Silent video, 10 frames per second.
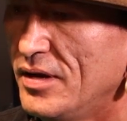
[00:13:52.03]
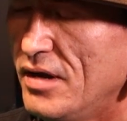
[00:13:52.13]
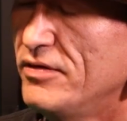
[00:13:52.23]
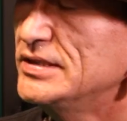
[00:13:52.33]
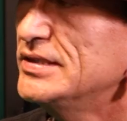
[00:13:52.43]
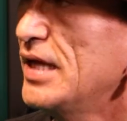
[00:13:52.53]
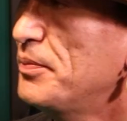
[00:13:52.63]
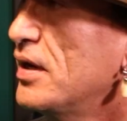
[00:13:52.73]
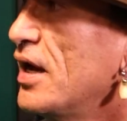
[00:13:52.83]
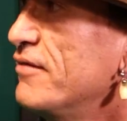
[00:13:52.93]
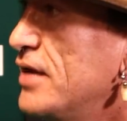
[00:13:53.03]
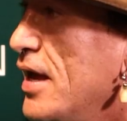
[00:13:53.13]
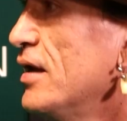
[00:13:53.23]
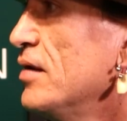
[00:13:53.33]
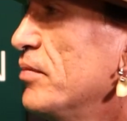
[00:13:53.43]
every step that I've
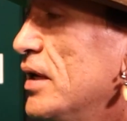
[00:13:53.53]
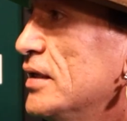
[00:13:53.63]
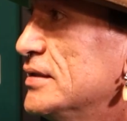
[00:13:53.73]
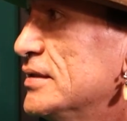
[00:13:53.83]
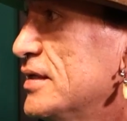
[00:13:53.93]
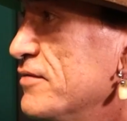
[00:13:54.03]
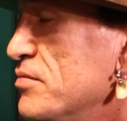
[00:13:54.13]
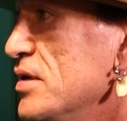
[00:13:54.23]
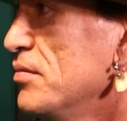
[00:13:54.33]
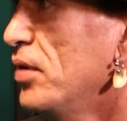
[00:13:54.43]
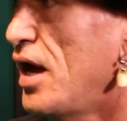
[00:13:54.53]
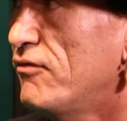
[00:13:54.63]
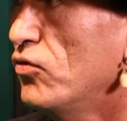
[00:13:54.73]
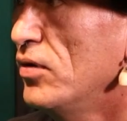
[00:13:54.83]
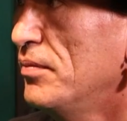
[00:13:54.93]
taken, because it's given me a
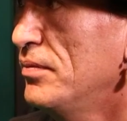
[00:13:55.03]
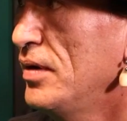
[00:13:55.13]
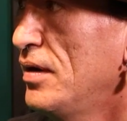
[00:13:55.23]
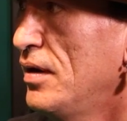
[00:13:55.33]
platform